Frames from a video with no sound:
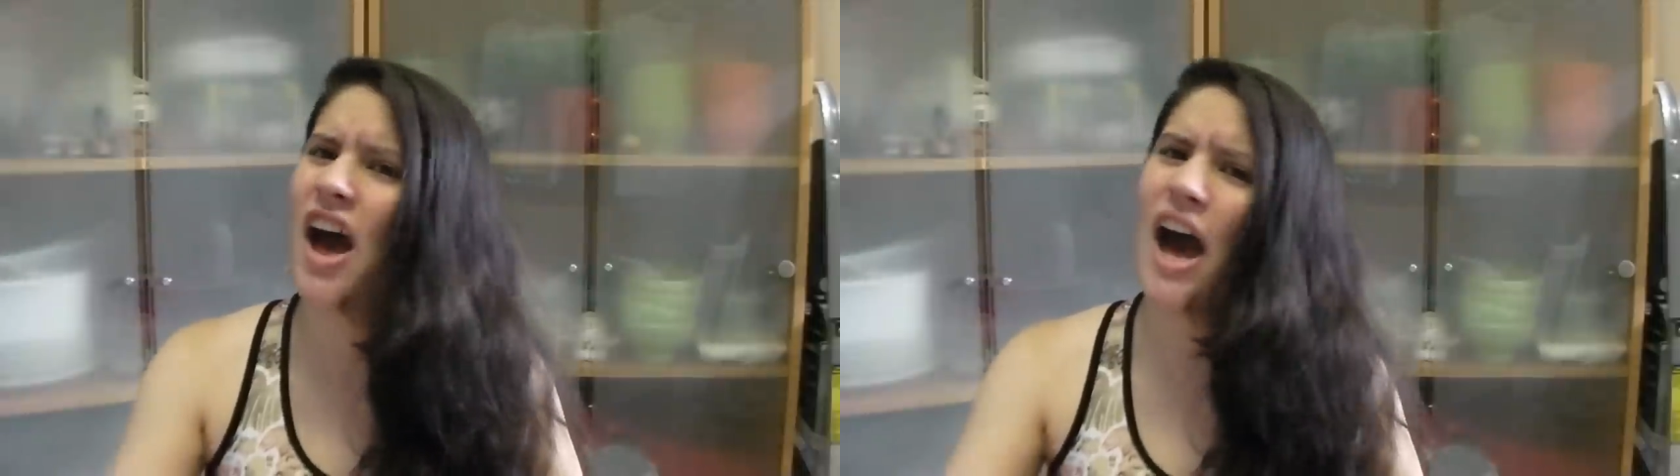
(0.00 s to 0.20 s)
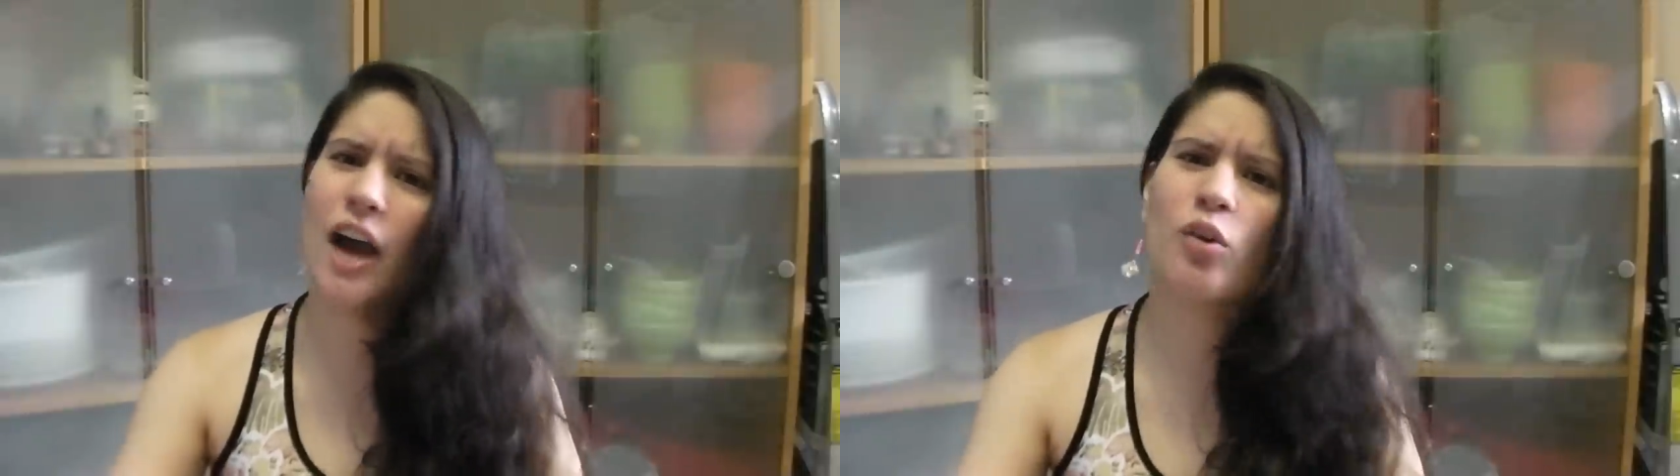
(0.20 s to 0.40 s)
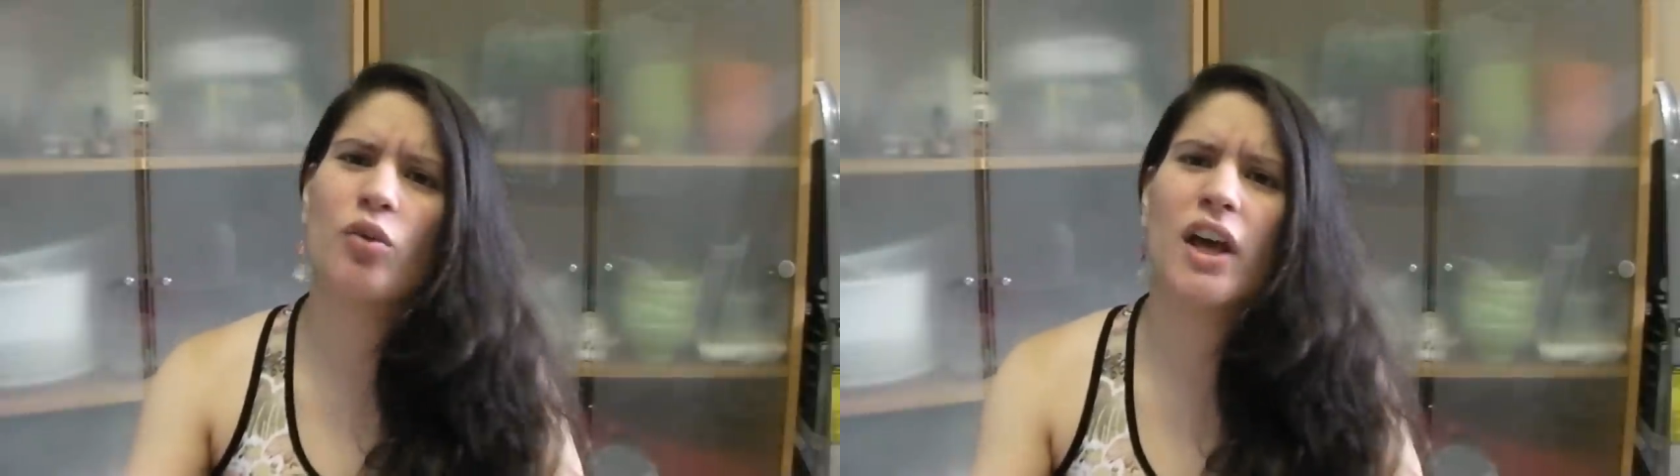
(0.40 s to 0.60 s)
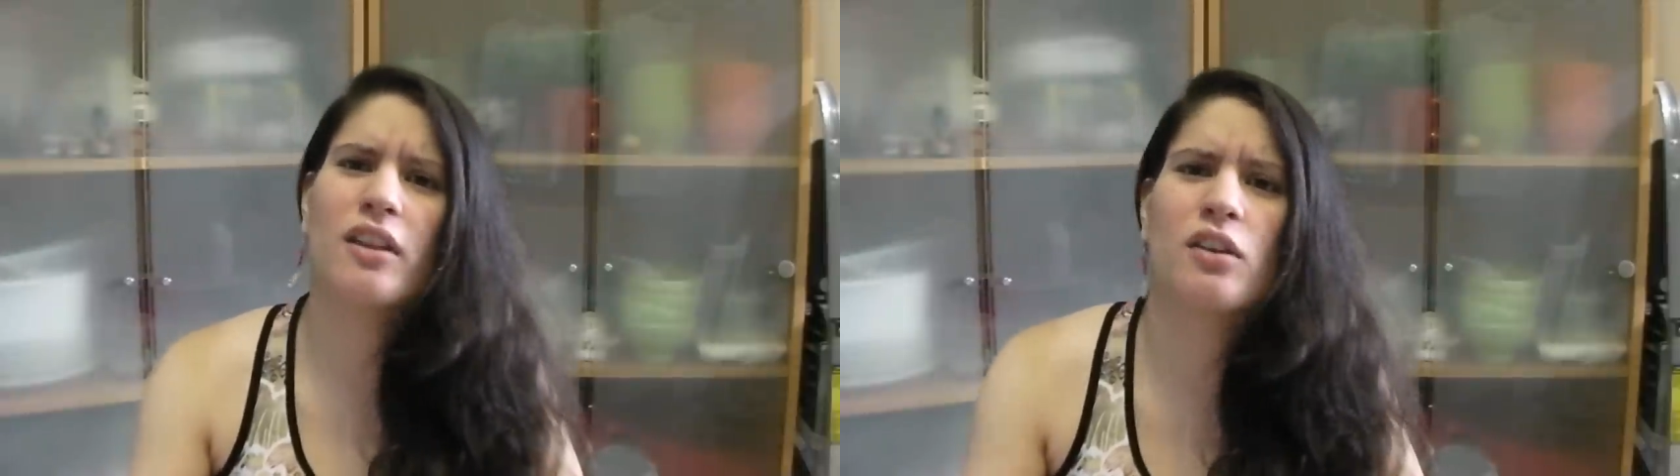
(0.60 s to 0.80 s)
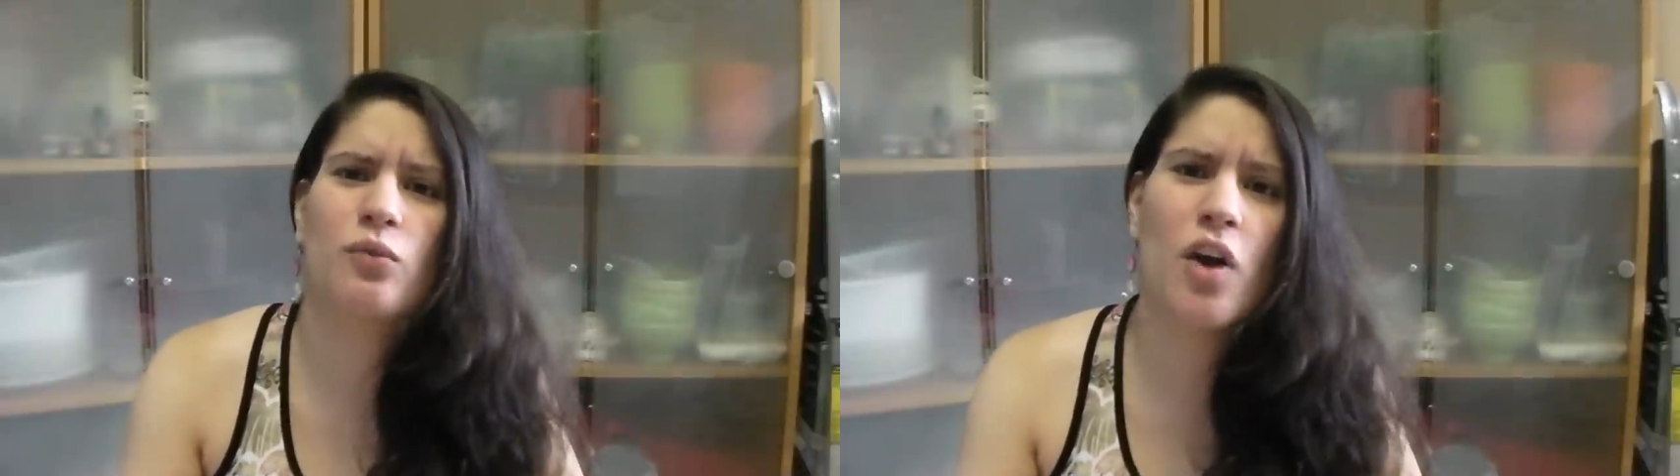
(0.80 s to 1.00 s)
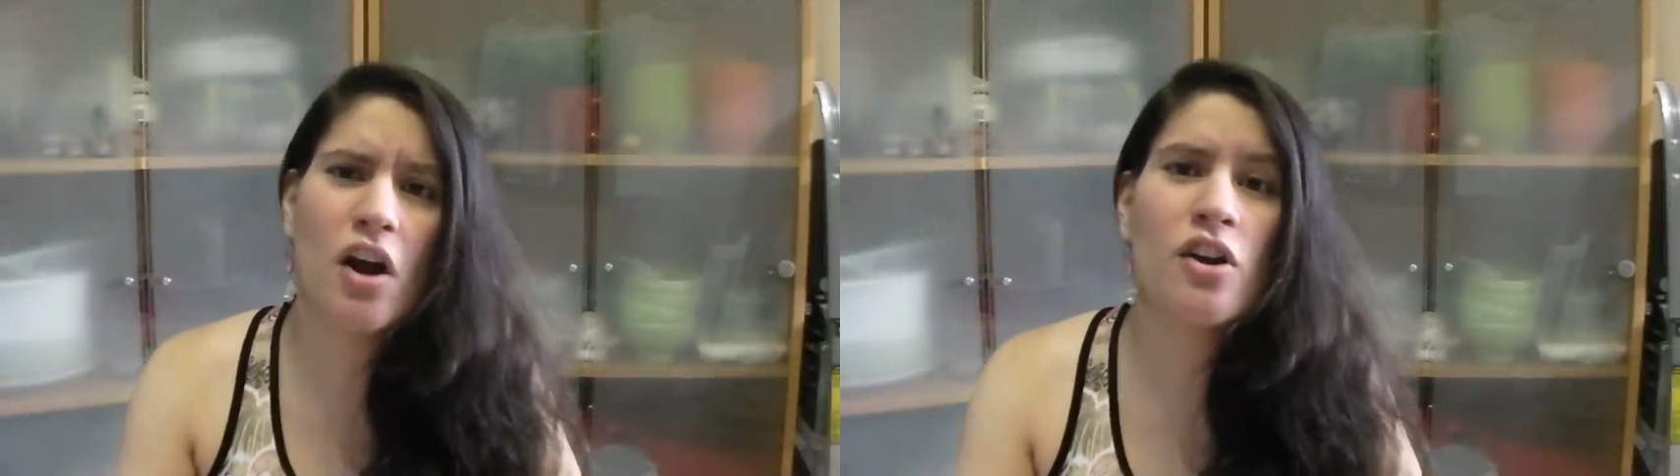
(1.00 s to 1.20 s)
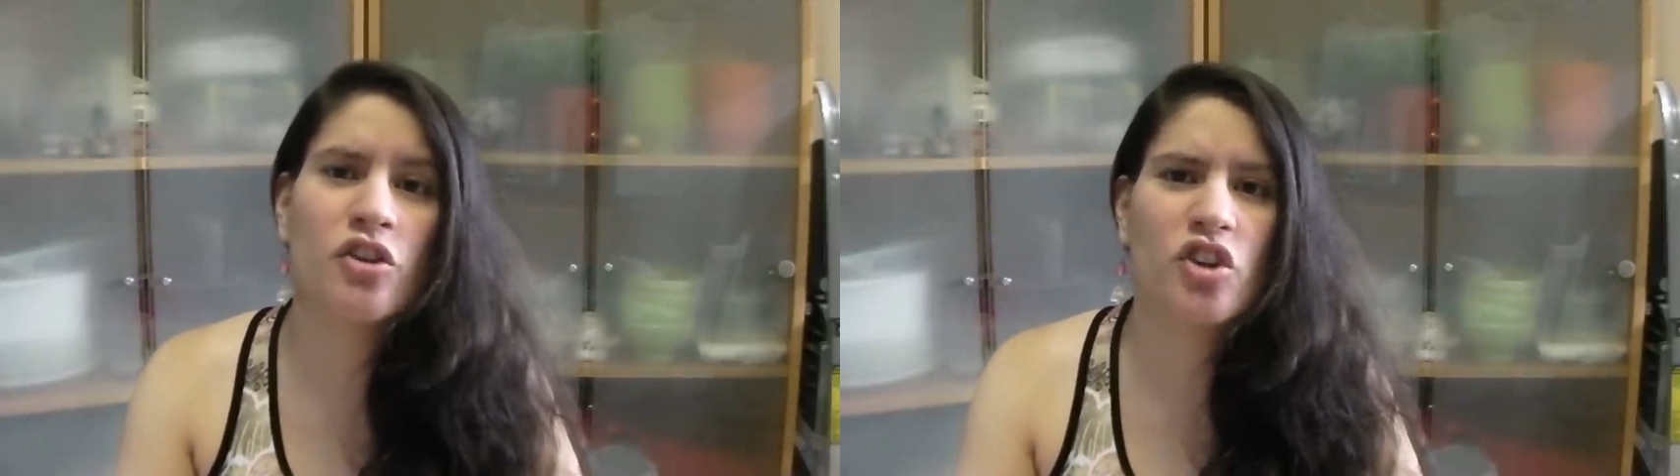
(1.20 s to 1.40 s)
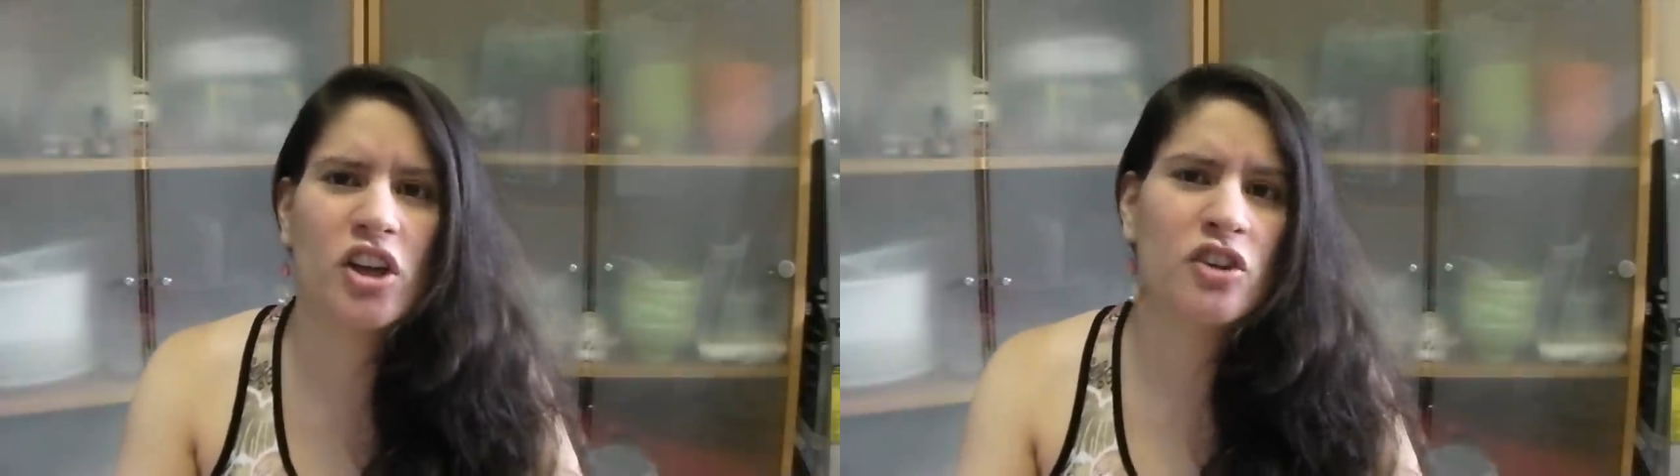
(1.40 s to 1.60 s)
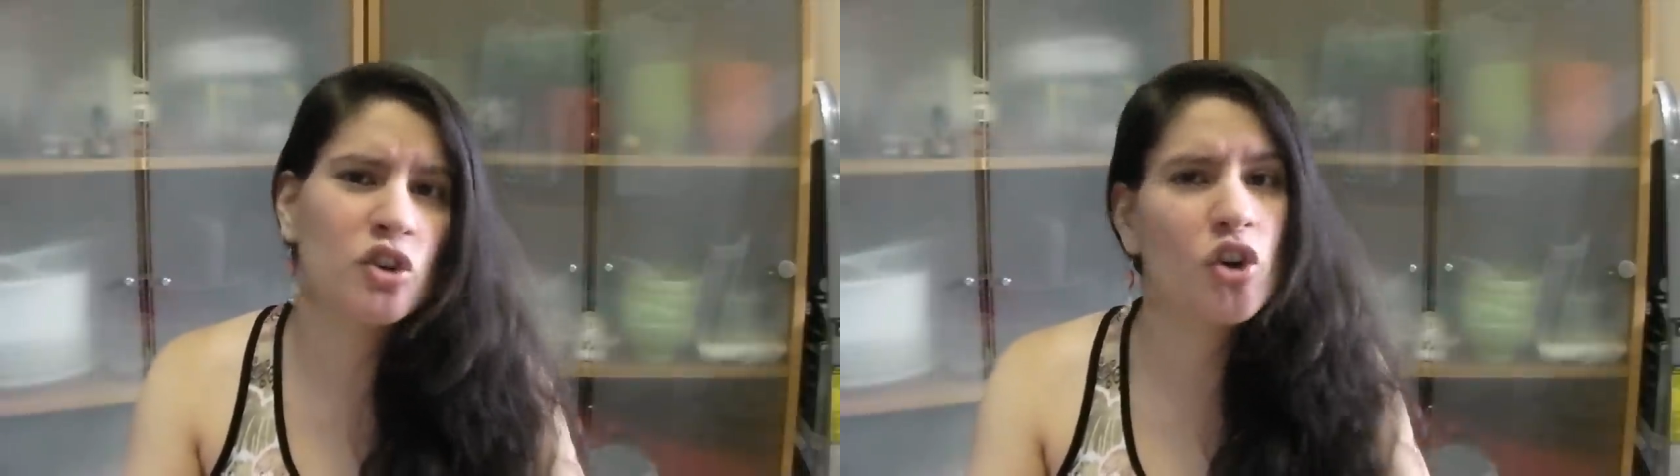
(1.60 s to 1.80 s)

I don't like this version,